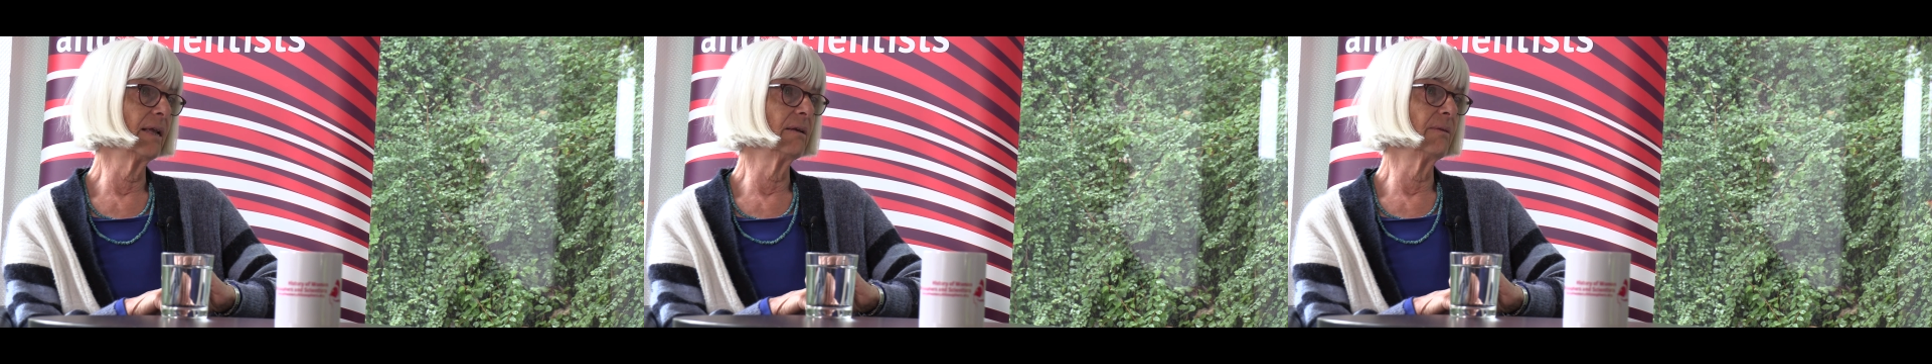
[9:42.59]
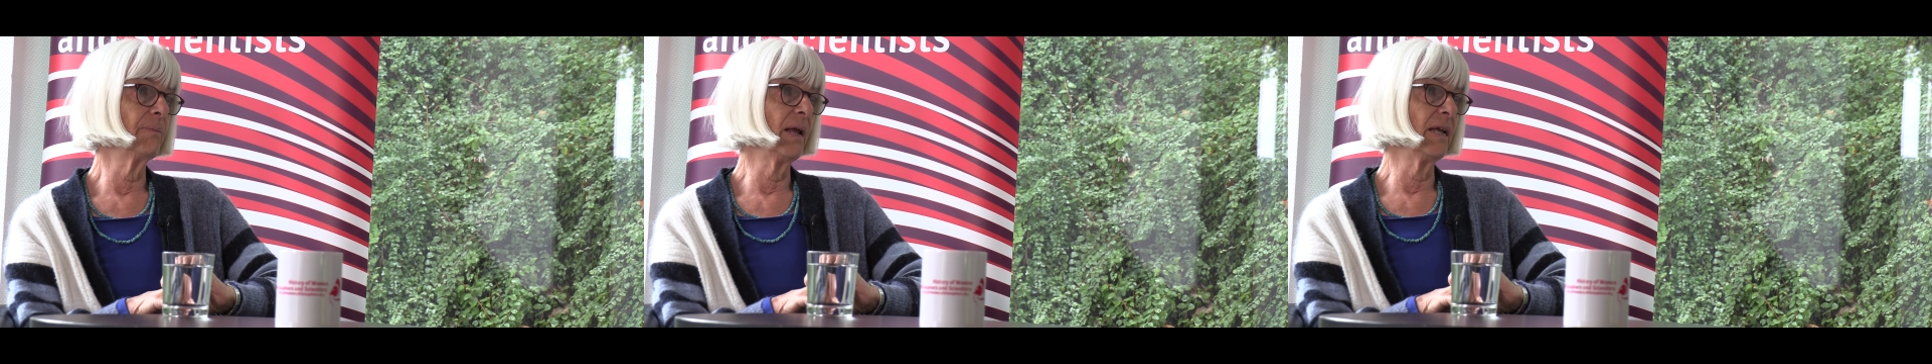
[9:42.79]

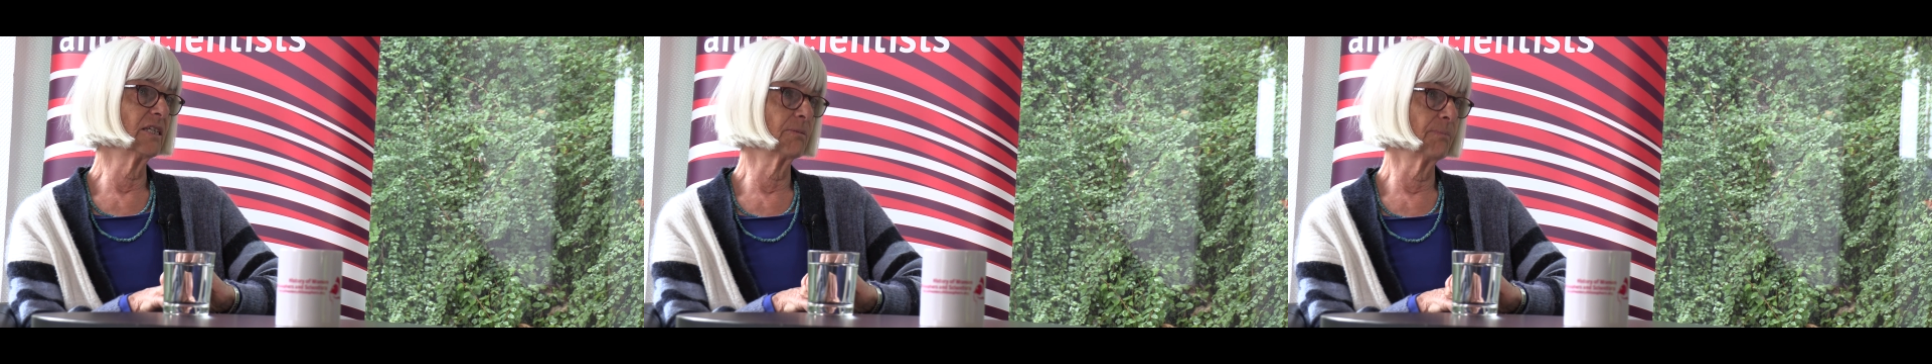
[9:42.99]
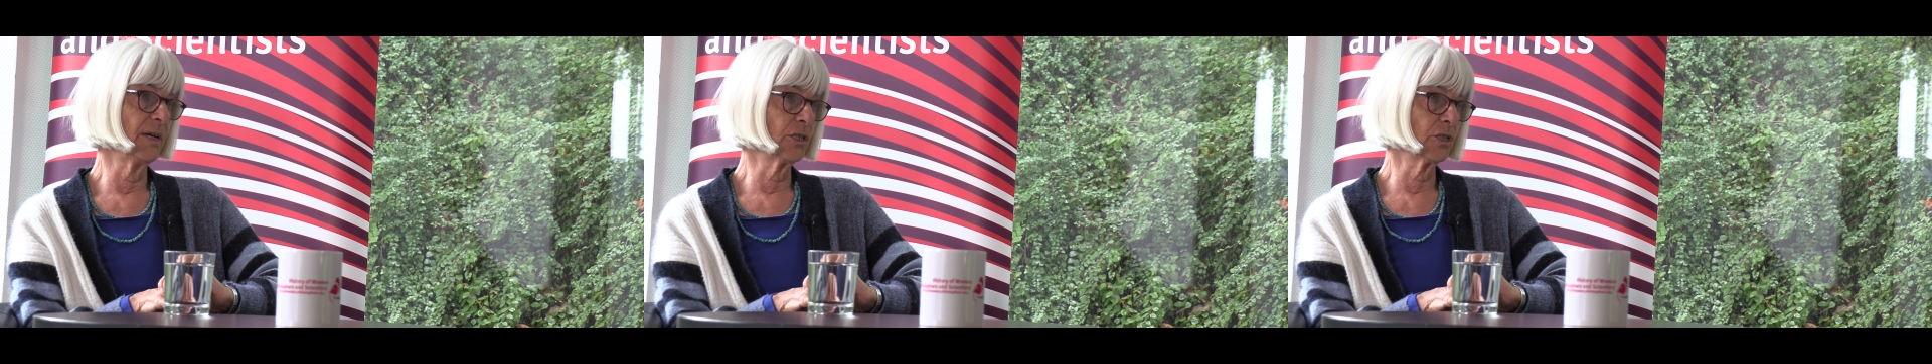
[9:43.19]
and
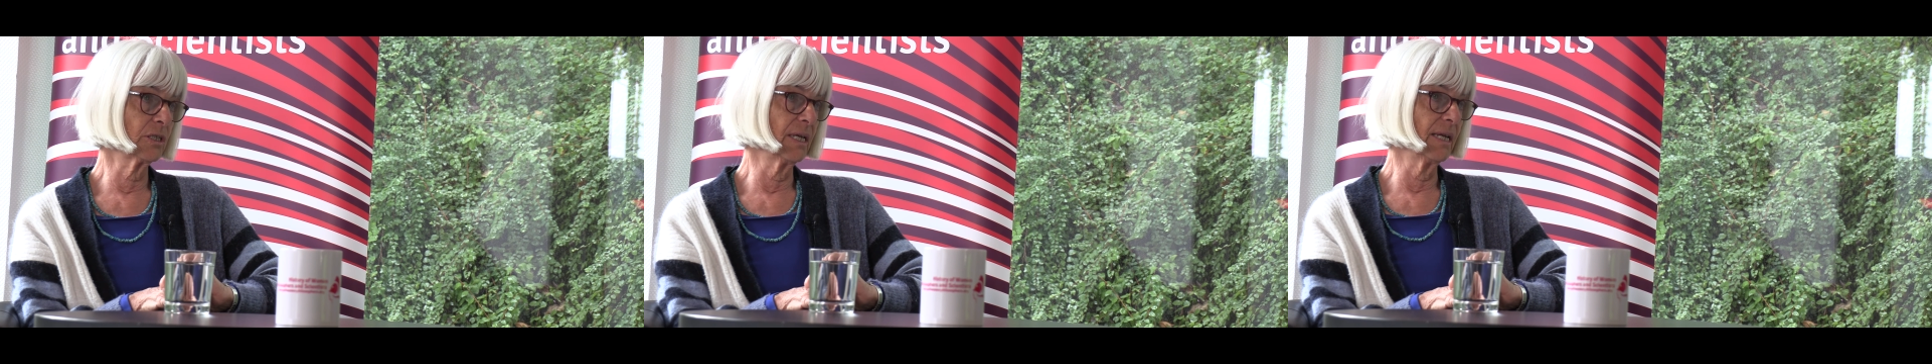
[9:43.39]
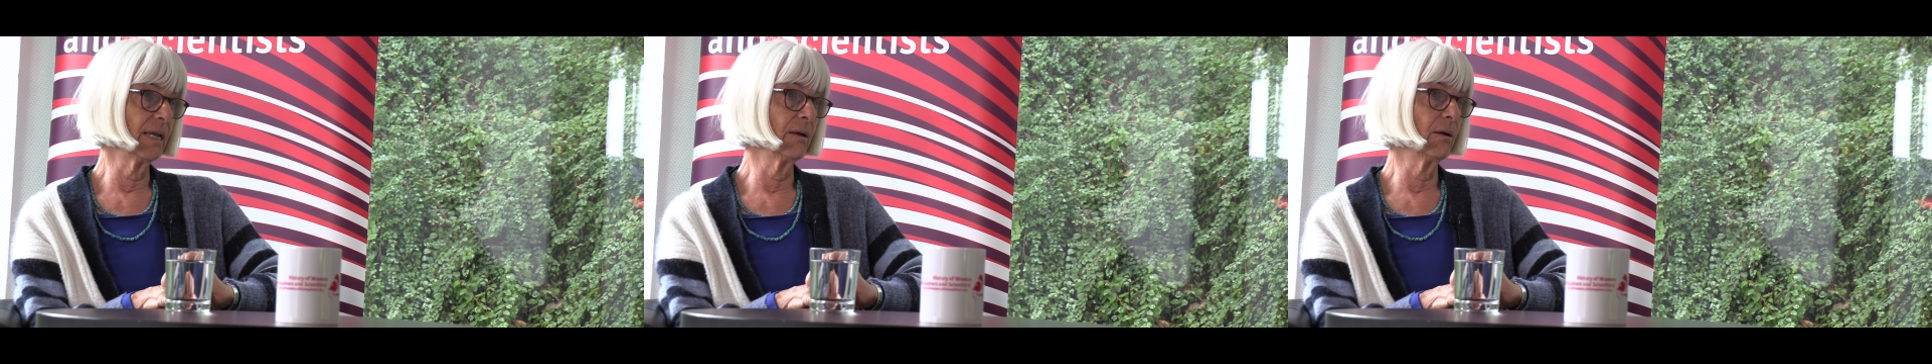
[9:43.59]

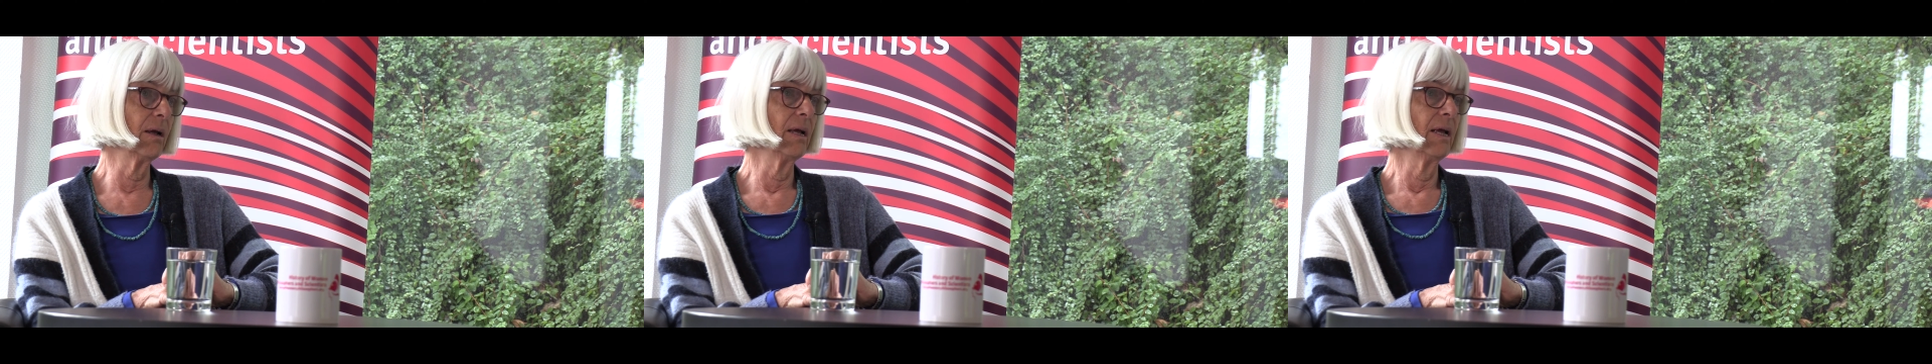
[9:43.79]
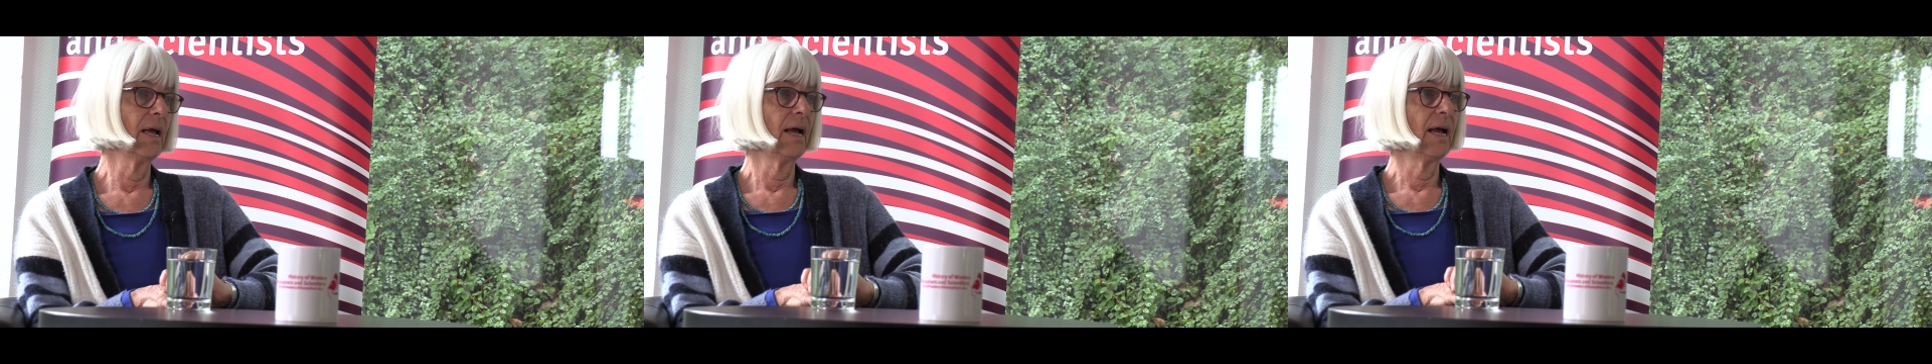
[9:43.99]
especially
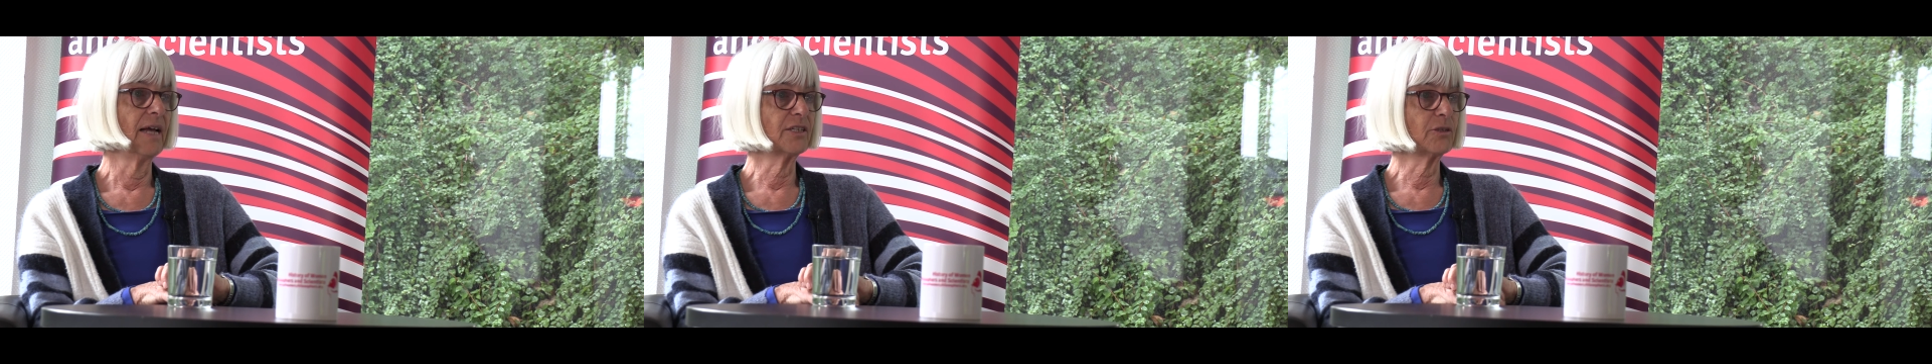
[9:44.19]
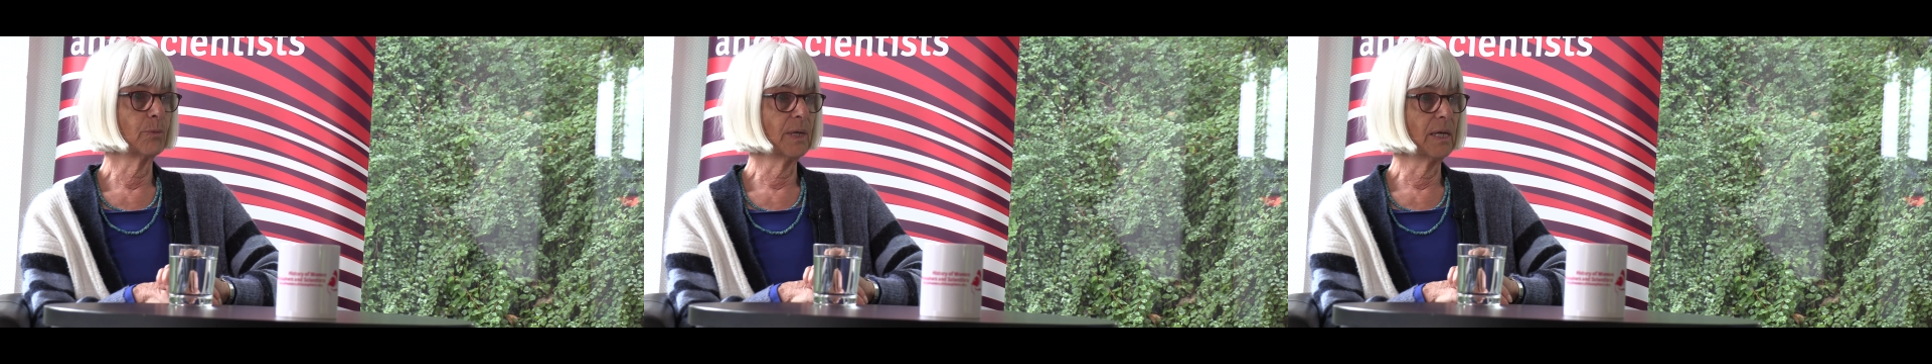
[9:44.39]

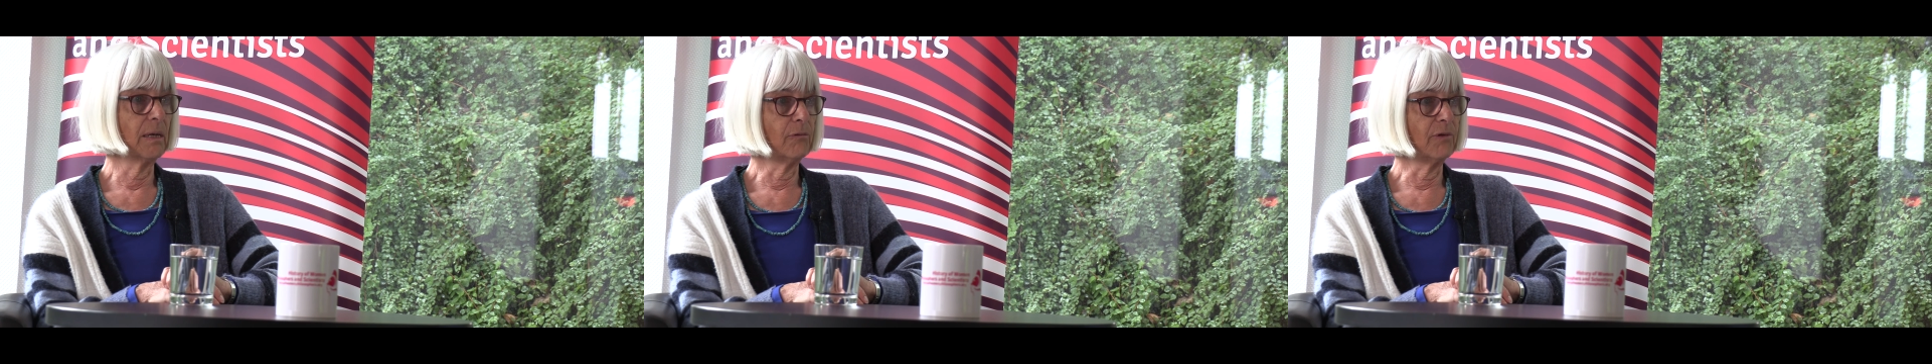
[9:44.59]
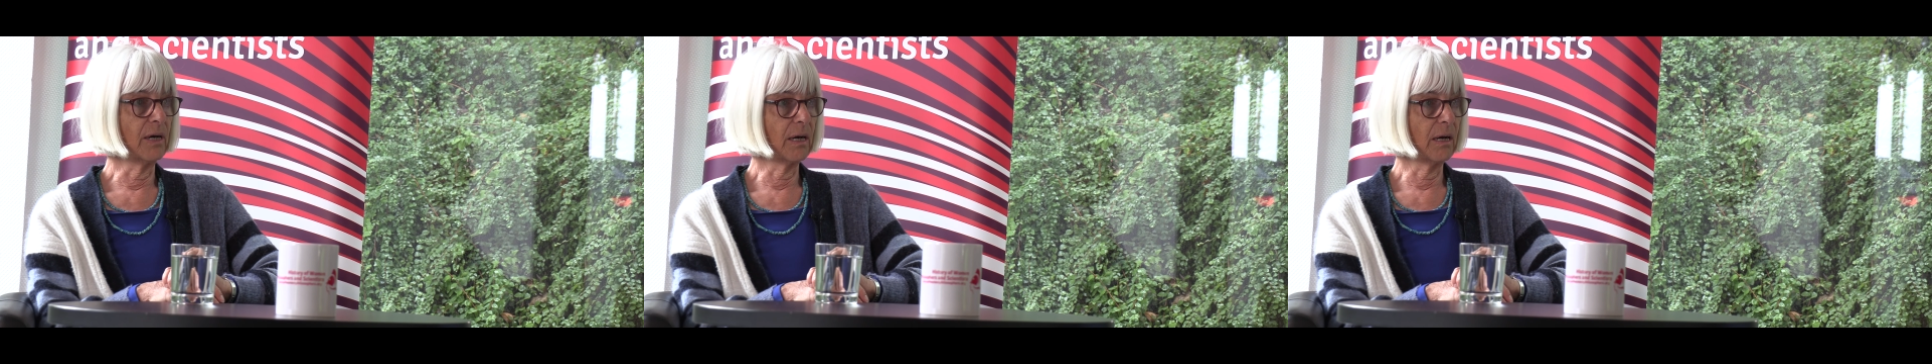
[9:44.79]
as we
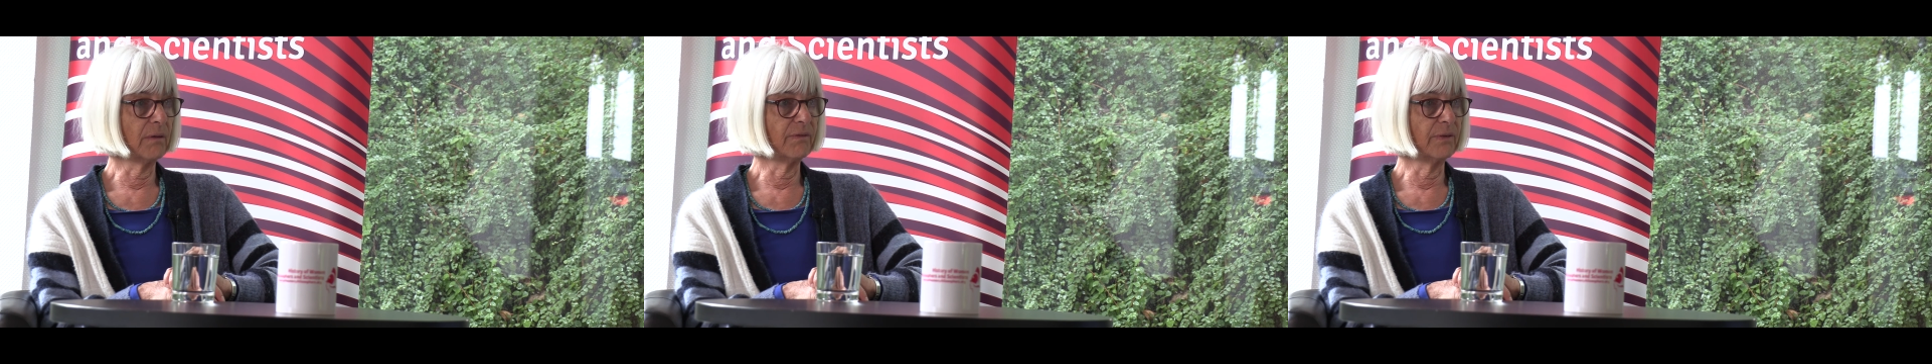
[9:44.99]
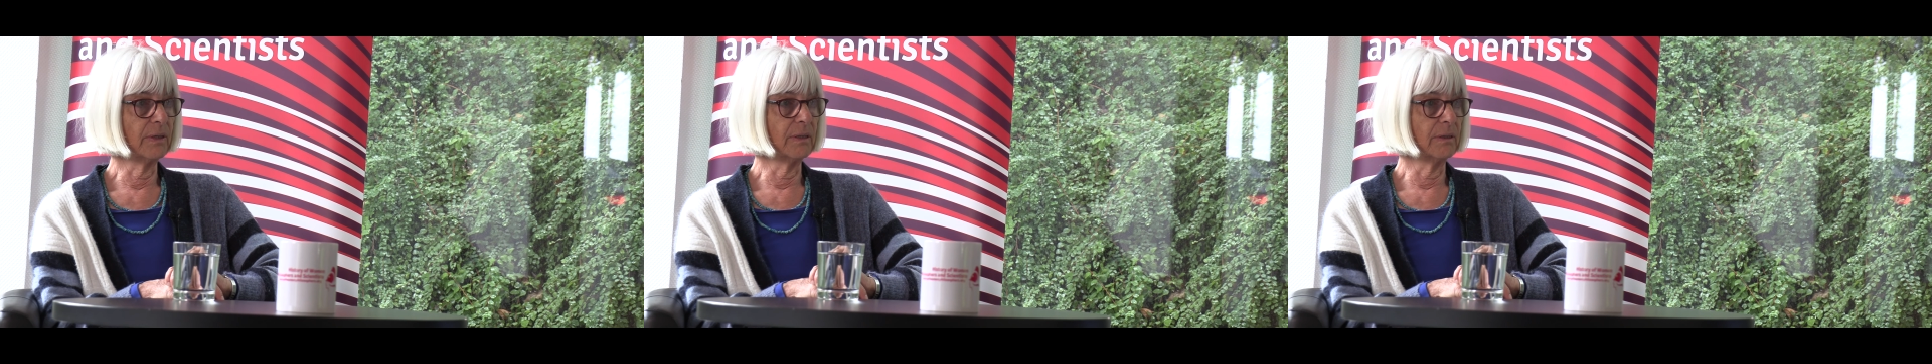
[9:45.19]

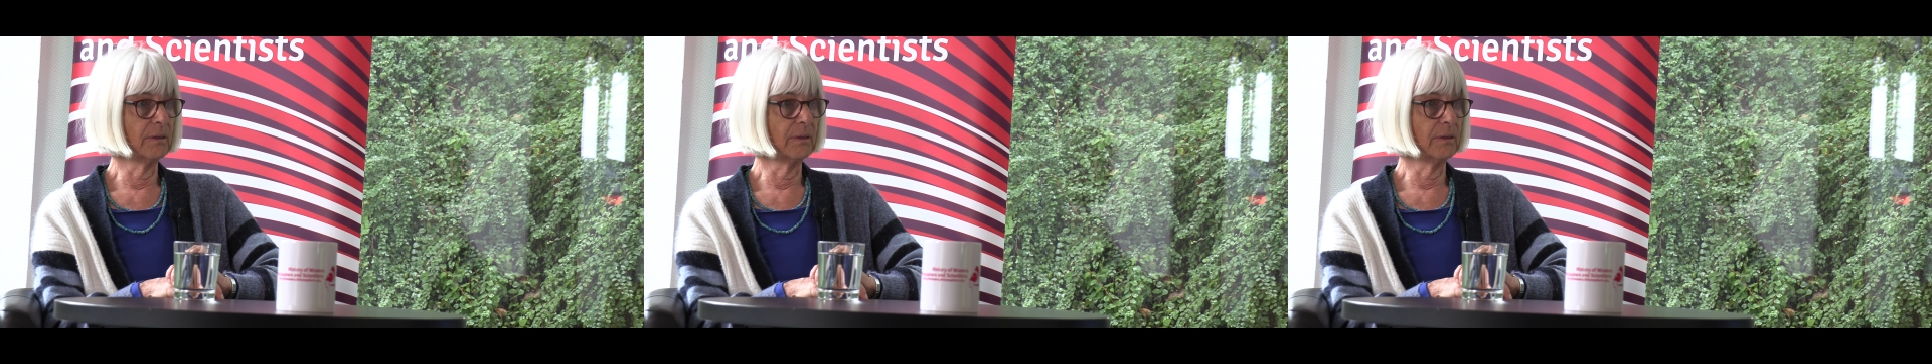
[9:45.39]
recover